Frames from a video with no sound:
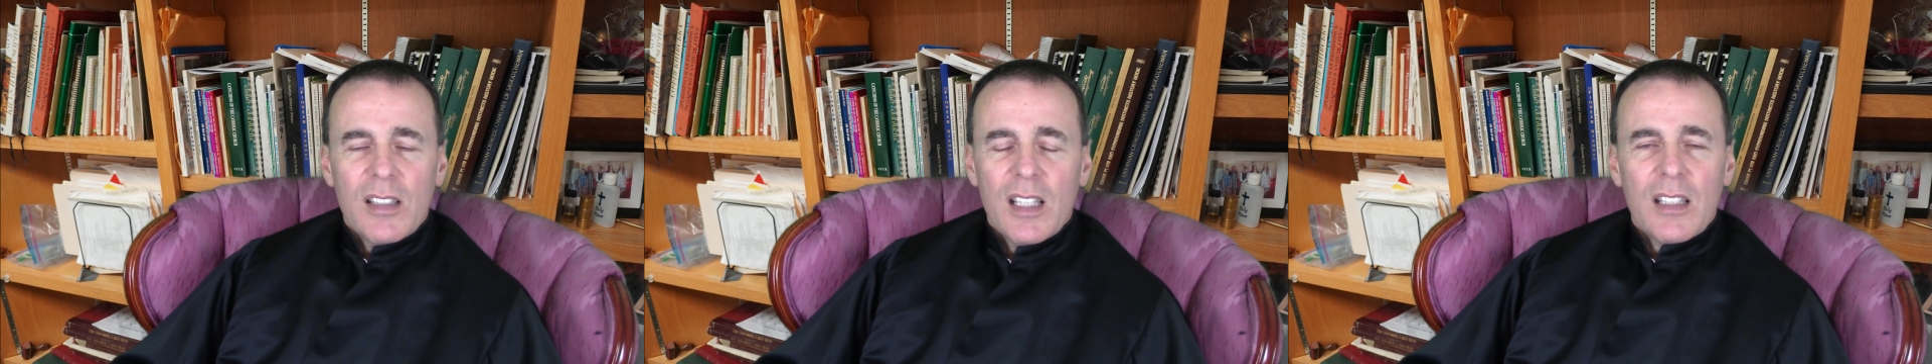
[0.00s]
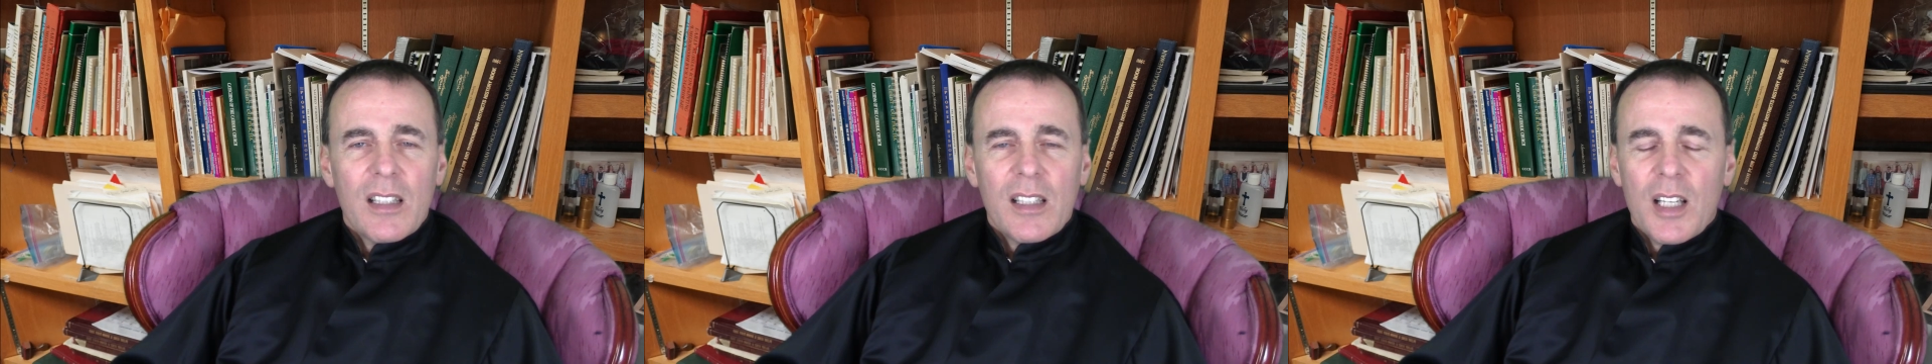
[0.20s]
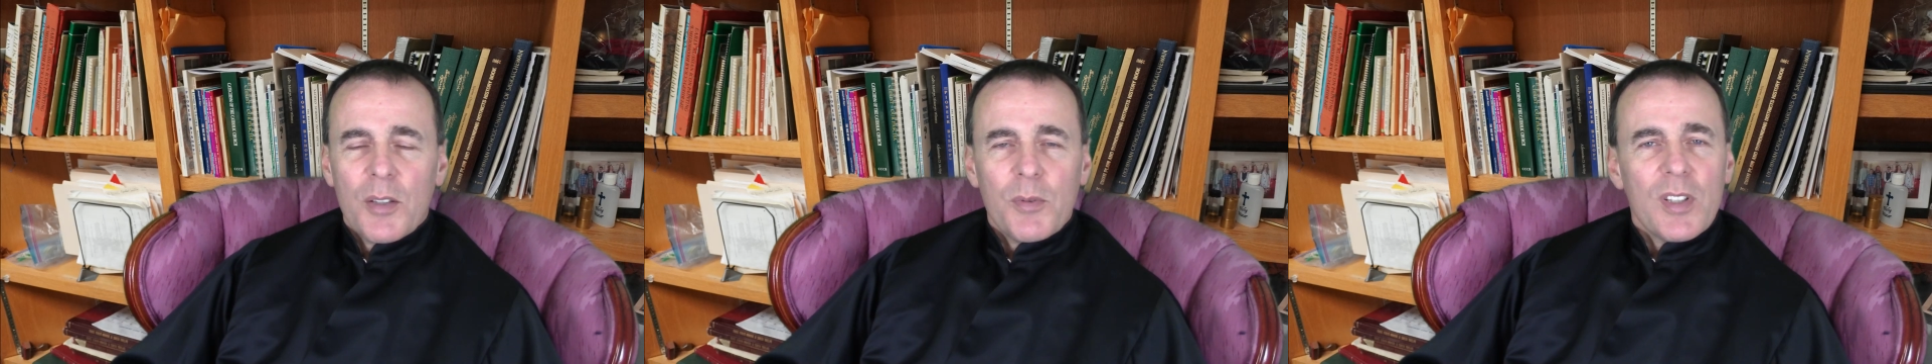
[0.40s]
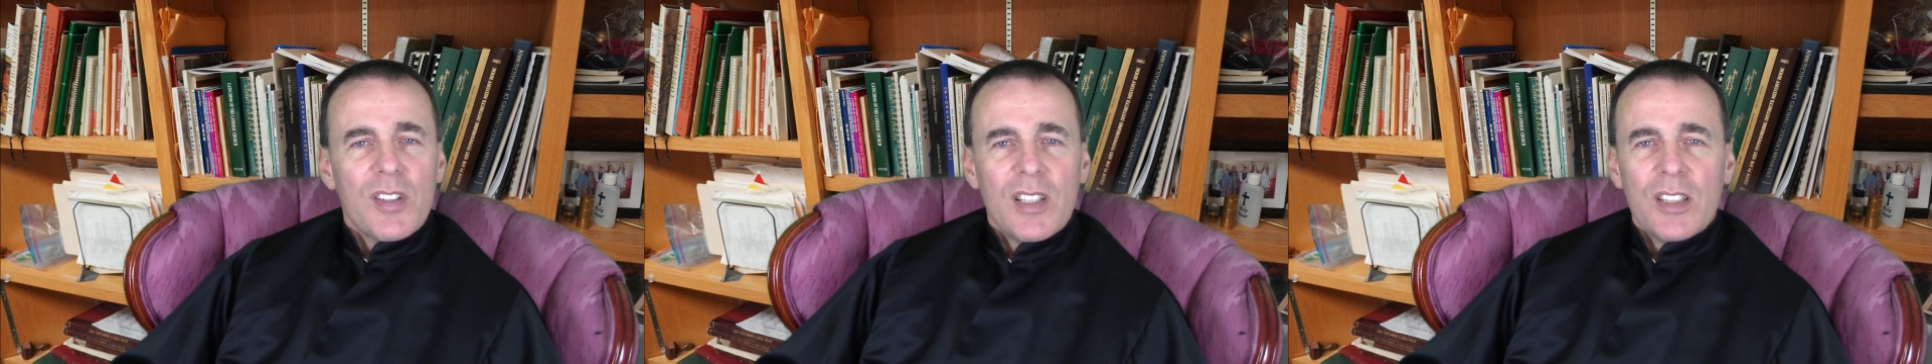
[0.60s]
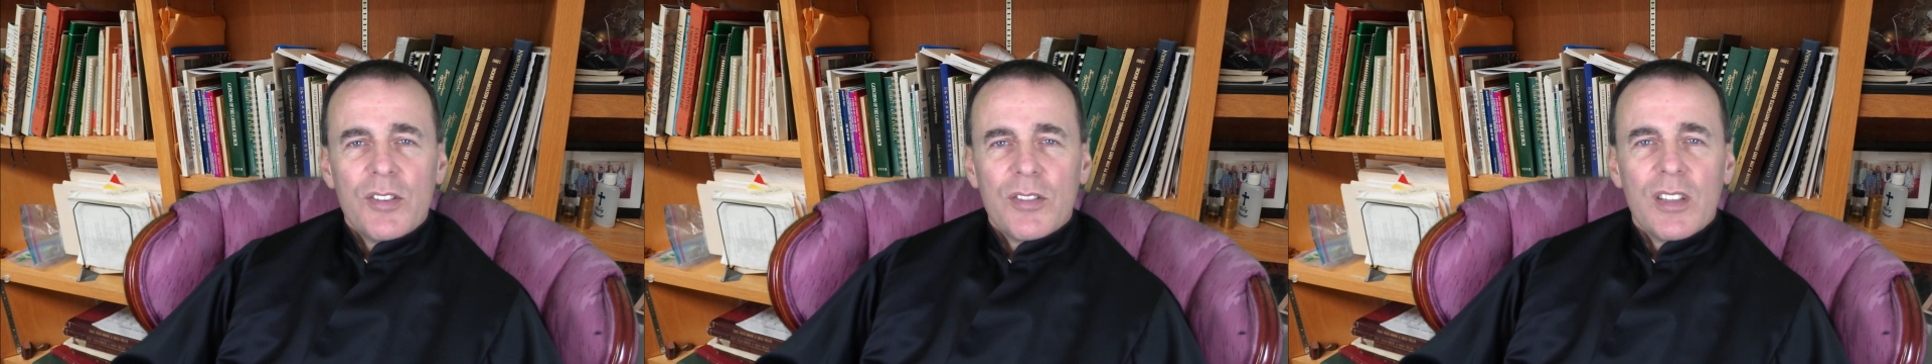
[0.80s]
in the Cudworth
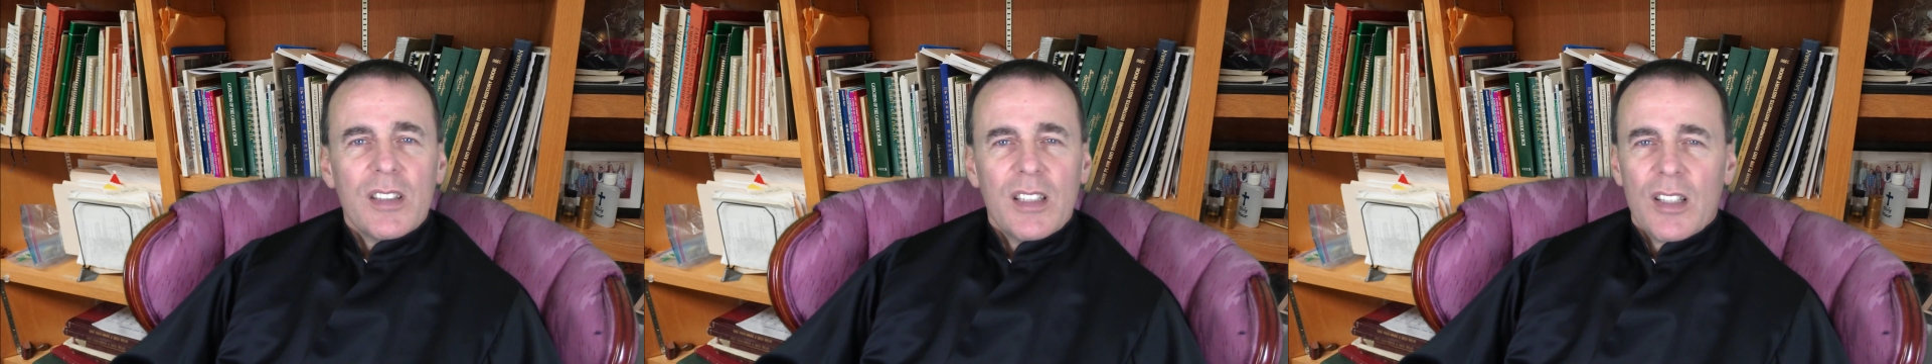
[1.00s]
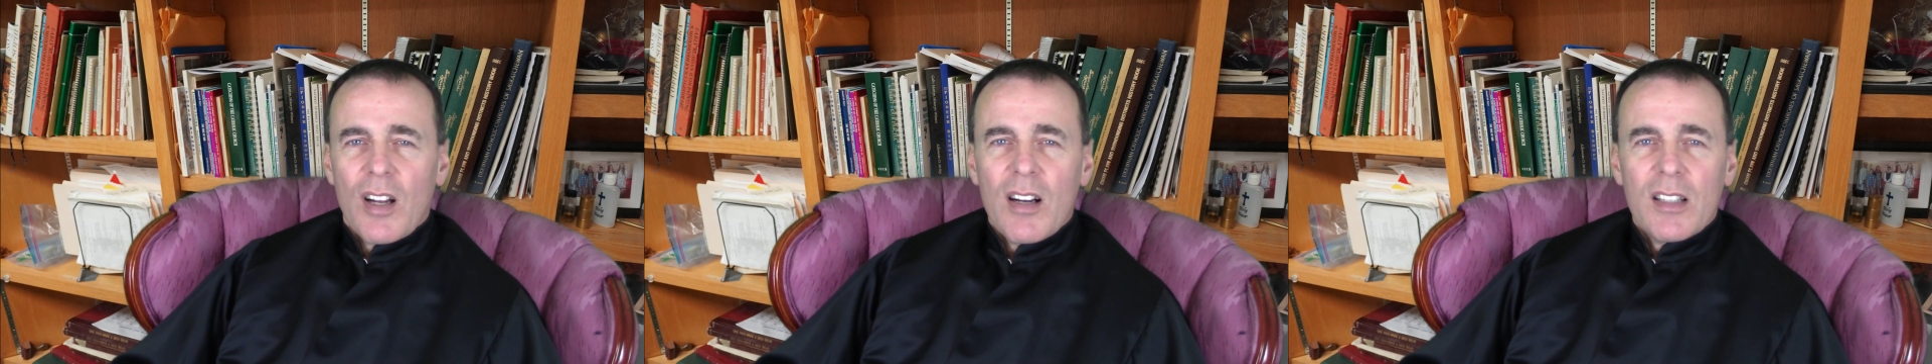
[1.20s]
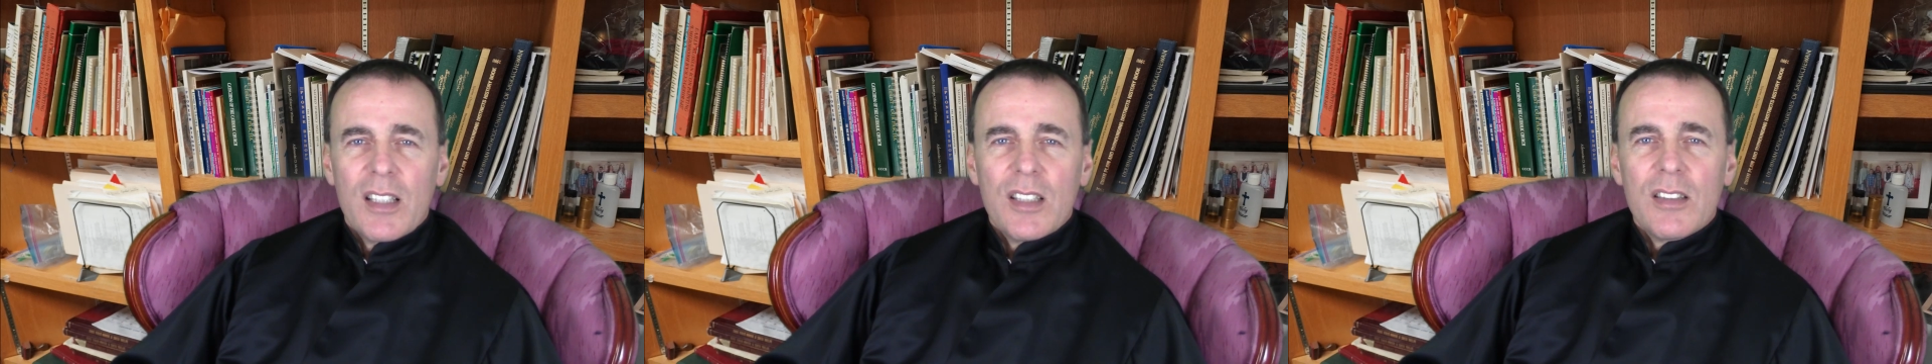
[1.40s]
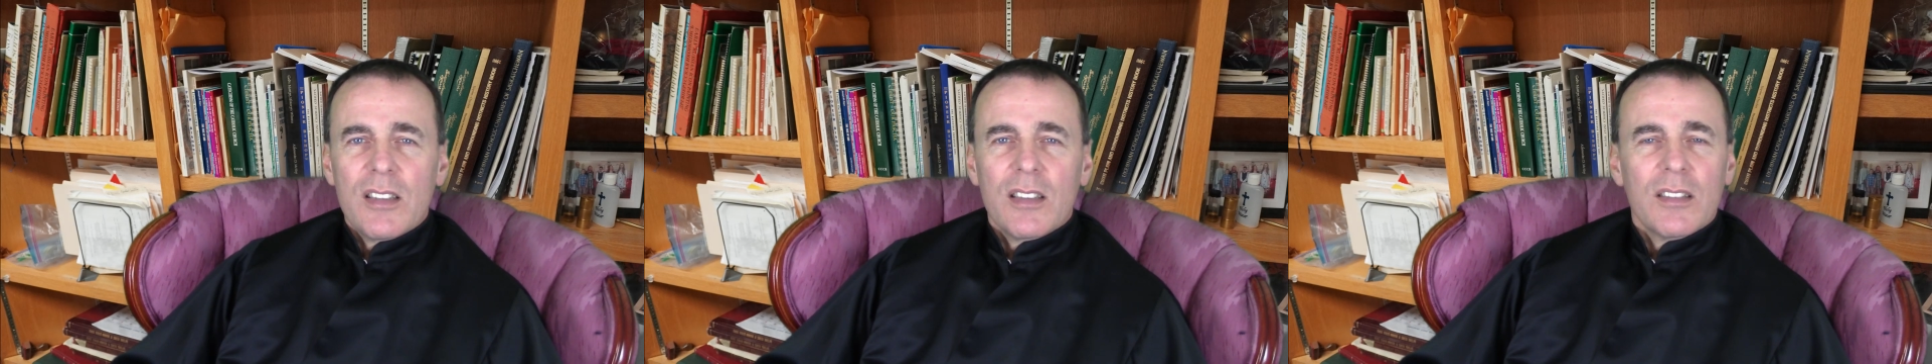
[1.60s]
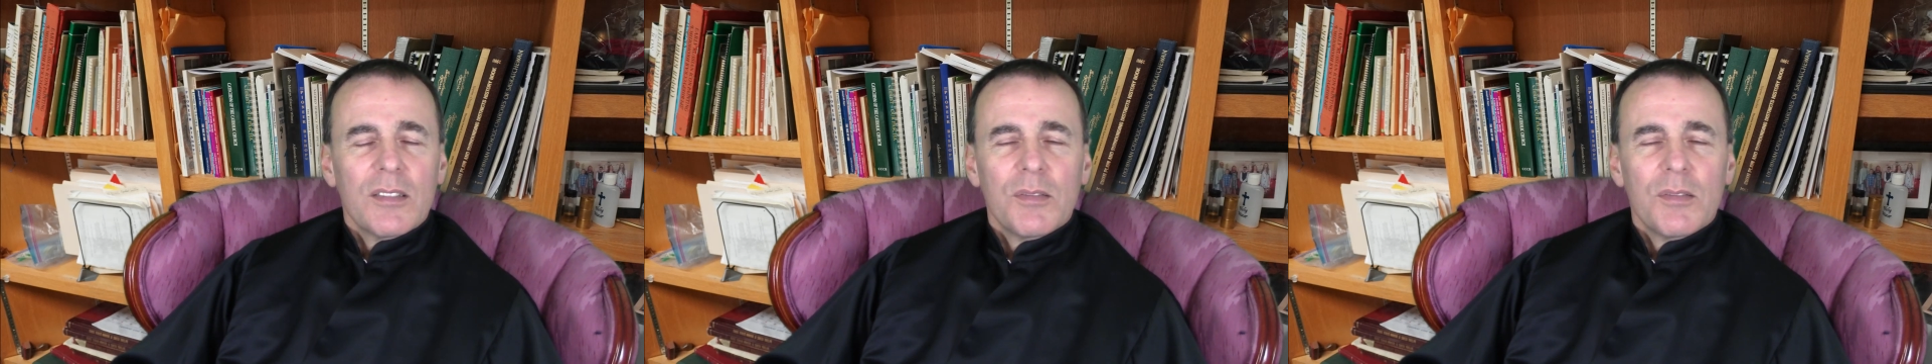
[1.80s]
district in August.